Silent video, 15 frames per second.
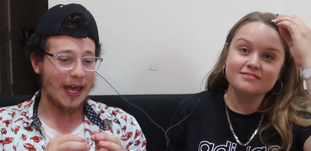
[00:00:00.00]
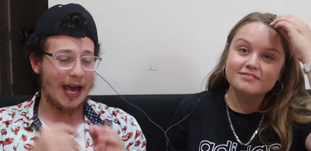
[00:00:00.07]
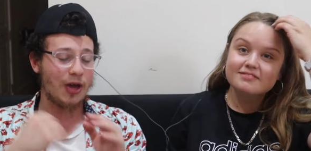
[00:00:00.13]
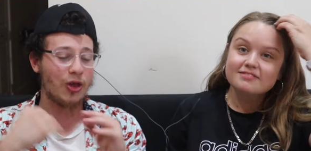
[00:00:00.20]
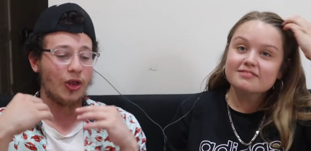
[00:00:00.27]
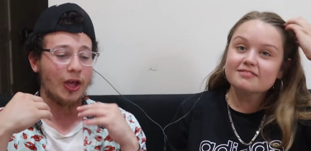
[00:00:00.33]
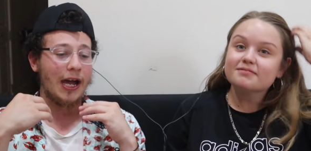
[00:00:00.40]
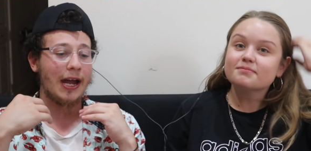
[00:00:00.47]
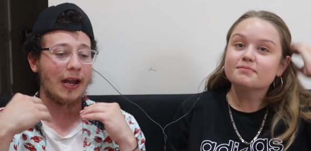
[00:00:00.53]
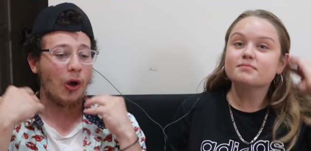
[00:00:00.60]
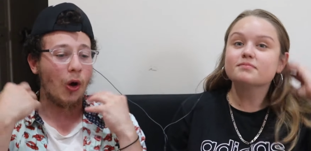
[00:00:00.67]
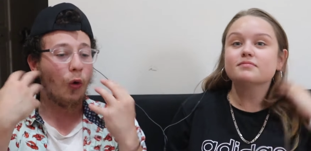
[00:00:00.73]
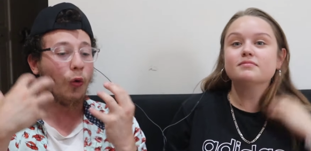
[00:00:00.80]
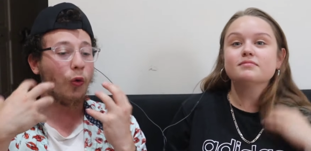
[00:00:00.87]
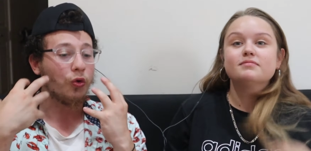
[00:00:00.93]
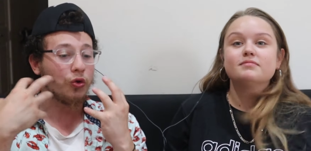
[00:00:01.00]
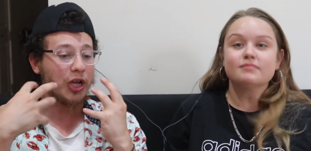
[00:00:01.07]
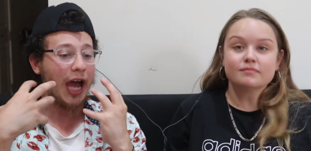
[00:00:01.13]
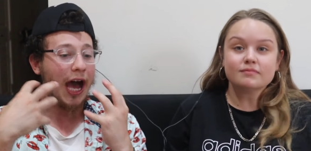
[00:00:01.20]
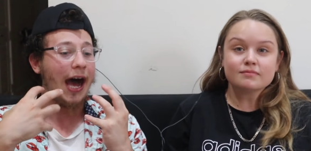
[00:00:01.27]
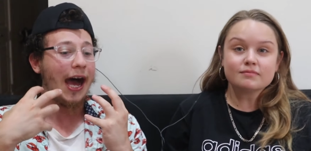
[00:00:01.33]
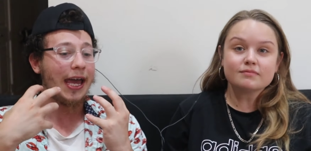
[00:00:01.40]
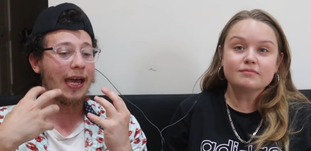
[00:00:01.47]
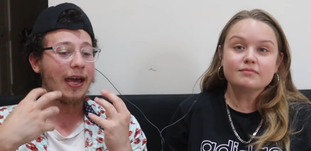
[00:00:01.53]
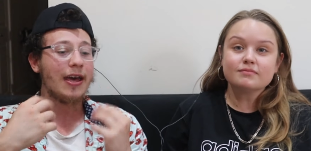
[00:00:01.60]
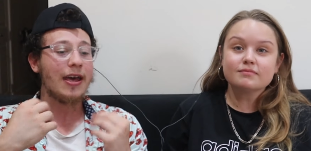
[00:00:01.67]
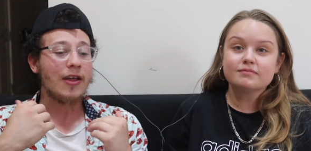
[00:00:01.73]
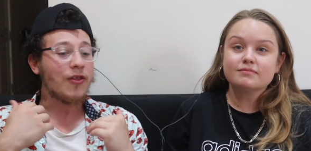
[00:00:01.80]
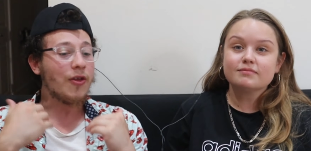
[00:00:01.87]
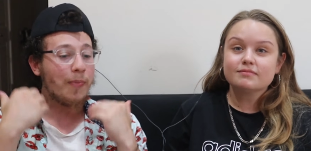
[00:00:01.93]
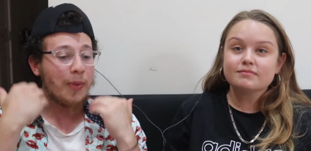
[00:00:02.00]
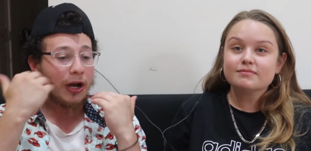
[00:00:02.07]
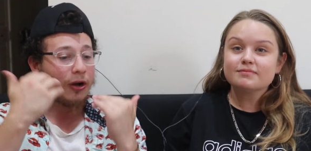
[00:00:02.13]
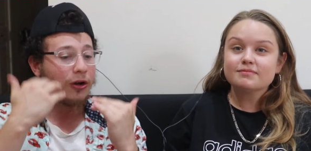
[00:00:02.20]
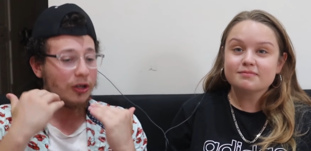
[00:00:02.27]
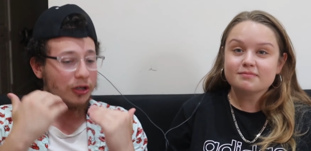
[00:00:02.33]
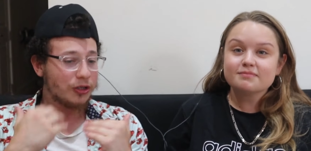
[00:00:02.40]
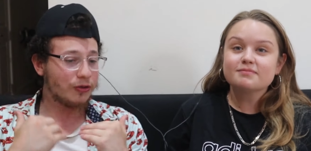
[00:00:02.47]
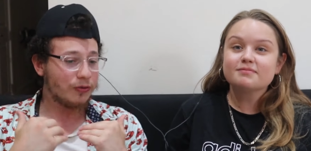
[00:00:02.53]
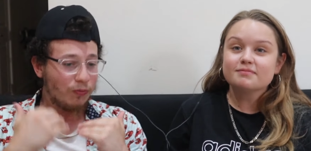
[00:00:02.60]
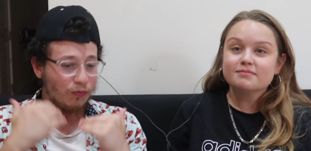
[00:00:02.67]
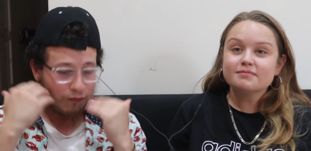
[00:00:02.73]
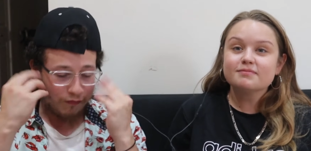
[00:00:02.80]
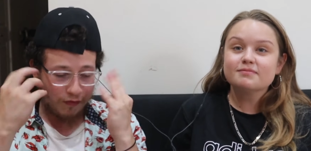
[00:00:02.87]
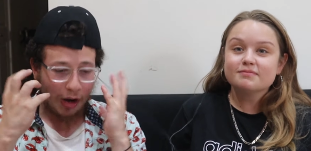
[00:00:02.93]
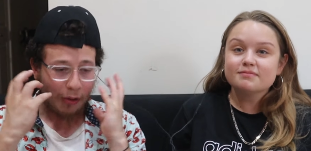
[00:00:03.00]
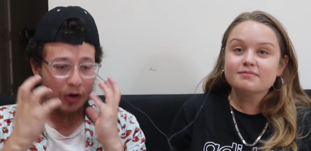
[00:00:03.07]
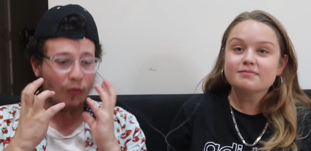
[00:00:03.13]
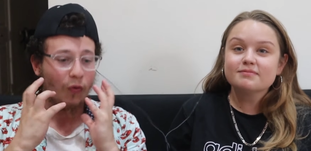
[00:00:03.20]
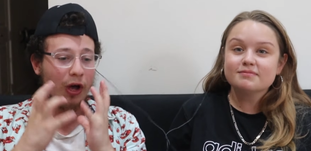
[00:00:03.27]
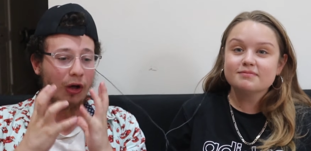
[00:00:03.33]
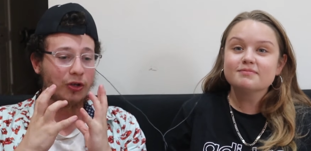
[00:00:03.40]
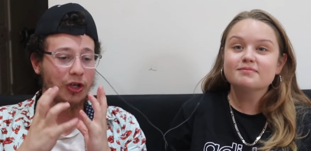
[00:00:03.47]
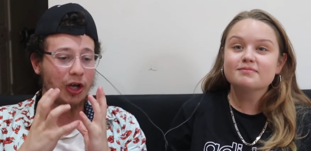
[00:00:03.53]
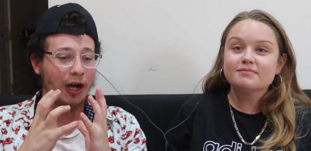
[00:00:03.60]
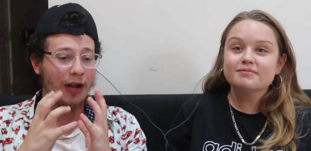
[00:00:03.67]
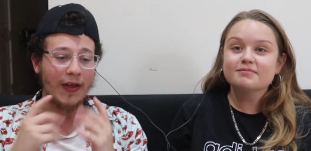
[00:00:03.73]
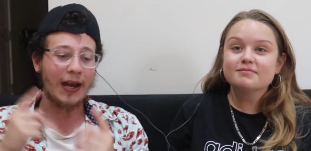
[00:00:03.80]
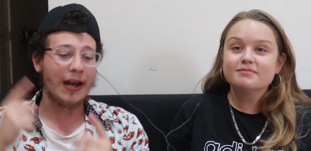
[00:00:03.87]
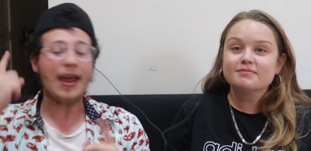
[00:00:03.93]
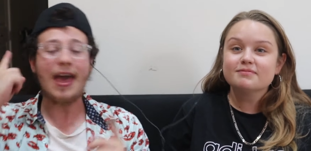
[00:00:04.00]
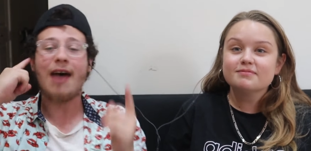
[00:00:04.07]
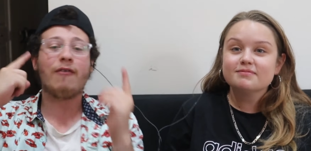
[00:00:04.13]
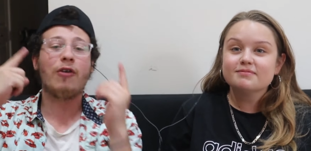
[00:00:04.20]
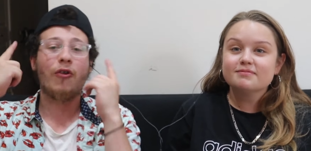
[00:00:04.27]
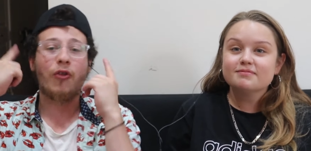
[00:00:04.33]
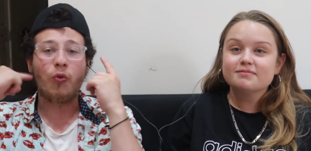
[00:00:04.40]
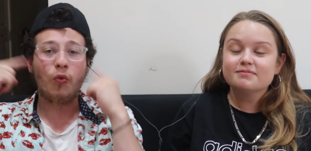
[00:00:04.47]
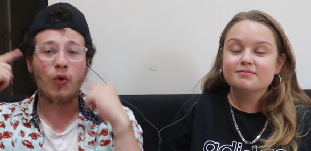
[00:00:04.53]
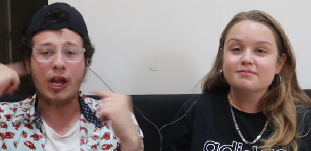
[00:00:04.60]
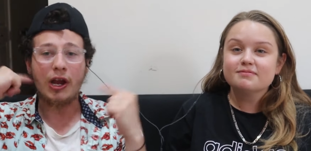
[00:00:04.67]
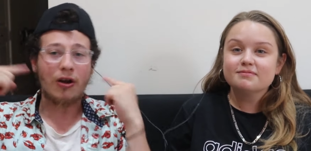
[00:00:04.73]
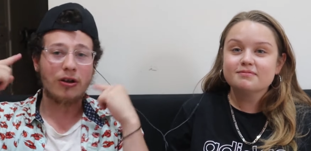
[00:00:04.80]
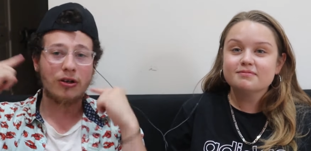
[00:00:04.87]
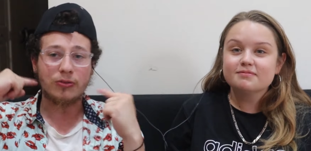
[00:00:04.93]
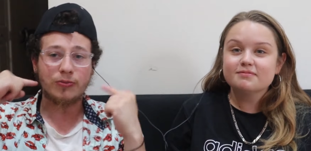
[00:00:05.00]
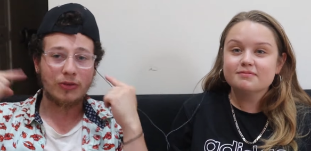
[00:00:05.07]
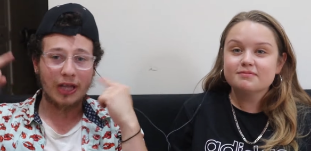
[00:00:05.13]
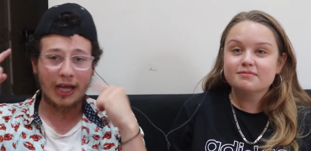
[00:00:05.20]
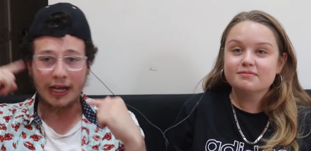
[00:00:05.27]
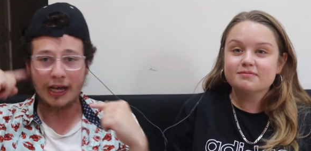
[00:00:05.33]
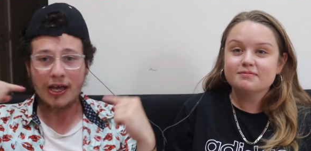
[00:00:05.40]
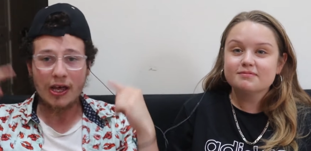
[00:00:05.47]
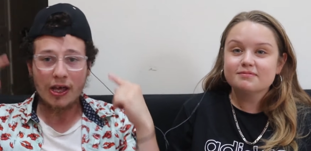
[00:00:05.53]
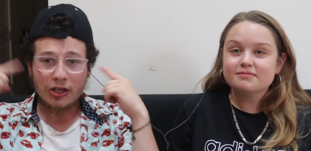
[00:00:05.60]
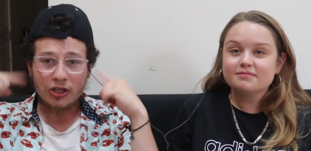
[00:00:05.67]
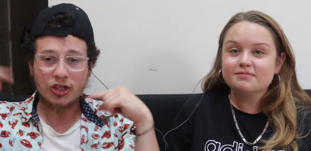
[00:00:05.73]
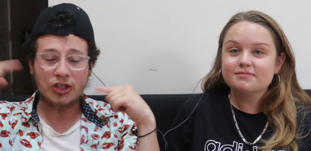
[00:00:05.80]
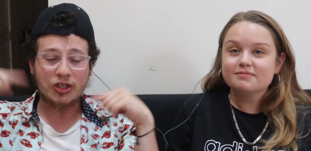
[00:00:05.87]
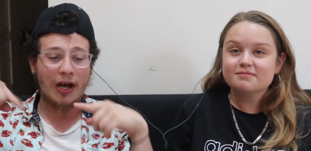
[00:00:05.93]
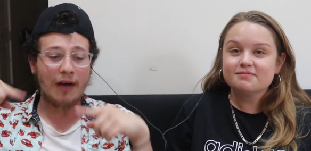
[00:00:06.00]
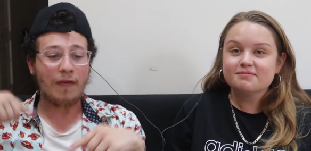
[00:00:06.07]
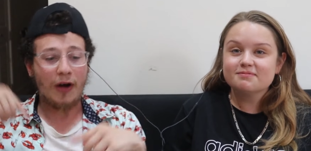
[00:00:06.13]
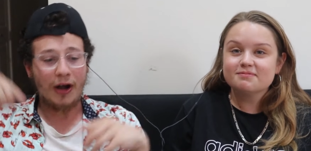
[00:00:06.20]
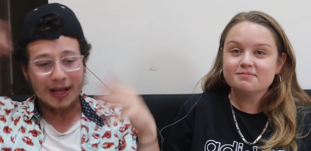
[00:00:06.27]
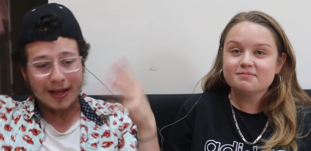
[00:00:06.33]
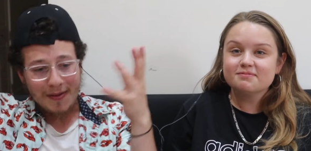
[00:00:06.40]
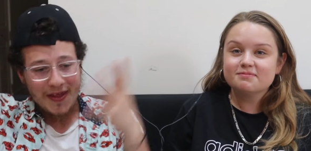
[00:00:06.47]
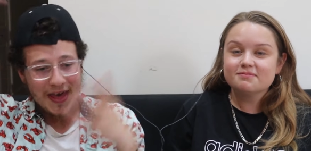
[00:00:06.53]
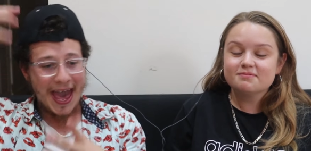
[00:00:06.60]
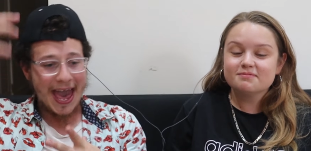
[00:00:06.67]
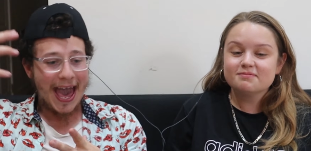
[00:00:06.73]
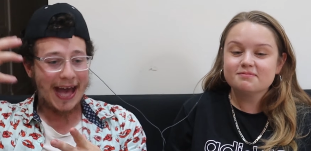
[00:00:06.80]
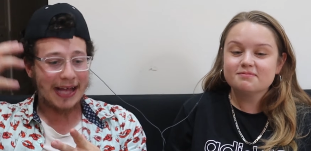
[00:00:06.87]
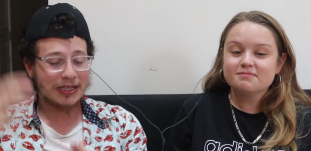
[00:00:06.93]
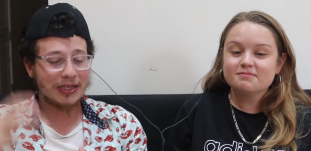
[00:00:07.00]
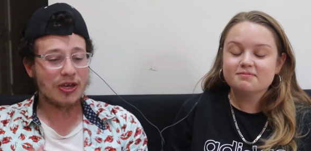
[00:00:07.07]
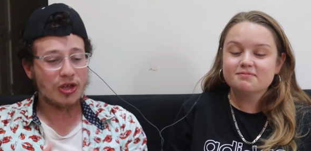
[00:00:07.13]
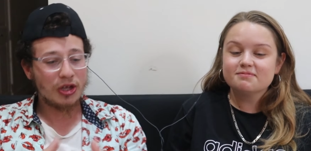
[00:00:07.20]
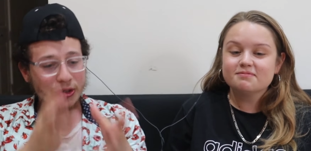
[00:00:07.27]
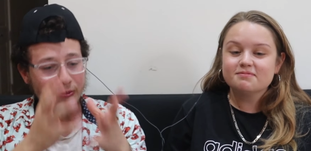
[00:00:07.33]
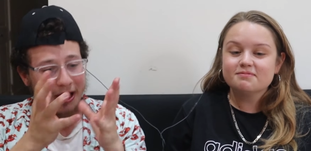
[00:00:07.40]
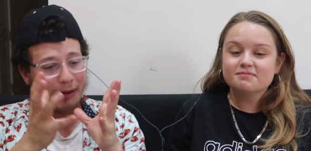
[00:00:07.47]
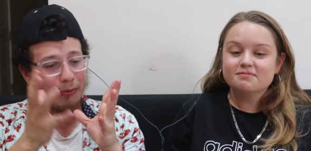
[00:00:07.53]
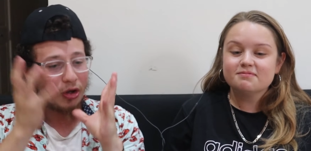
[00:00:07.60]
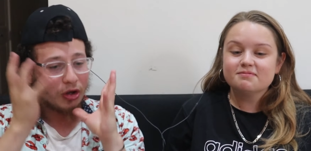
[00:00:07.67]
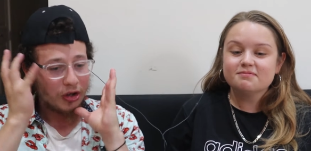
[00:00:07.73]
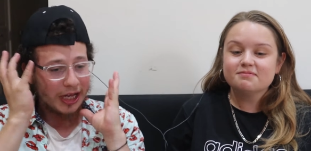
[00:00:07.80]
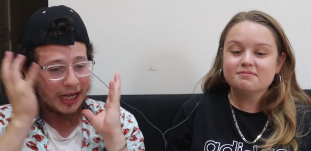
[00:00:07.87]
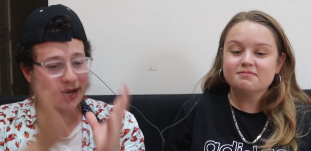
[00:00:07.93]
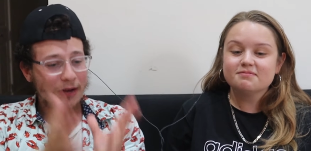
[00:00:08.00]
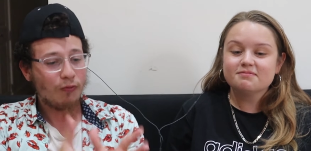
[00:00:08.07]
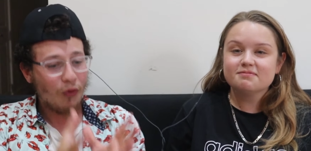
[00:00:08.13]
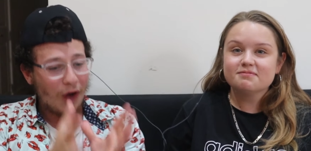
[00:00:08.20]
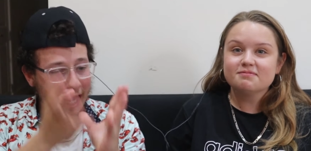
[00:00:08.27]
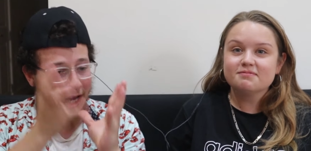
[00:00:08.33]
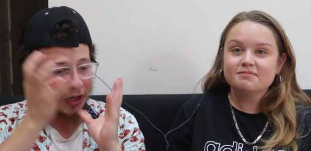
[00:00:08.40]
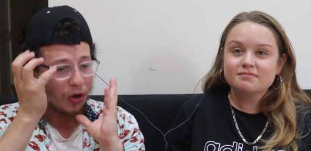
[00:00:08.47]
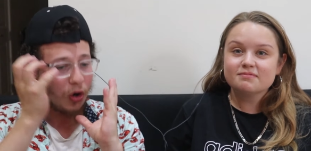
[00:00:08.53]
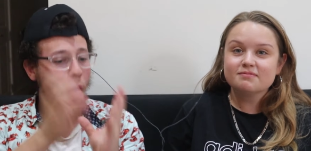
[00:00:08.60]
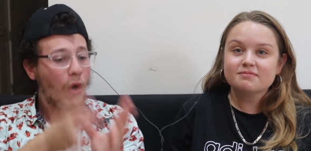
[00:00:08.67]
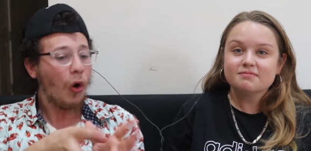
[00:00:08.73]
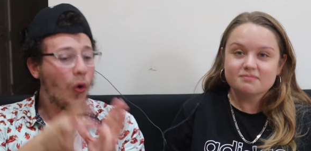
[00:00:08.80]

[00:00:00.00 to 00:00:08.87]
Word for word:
Speaker 1: They actually got an old guy. The beard looks very well done. They didn't have all the weird like stuff on him and the hats. They just made him look like a regular